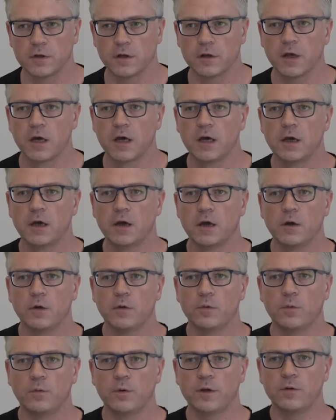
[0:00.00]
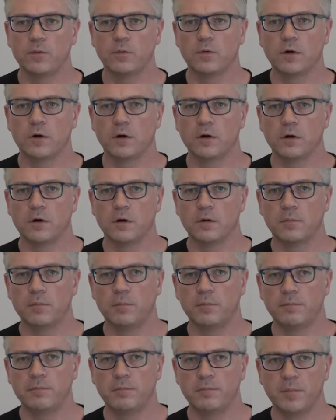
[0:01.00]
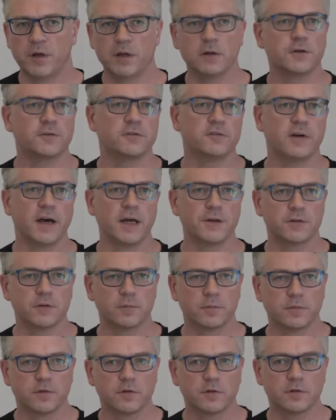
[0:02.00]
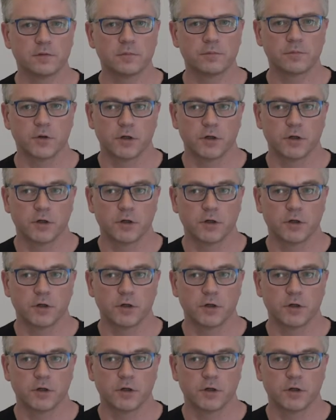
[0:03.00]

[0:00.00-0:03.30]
that we were built of atoms?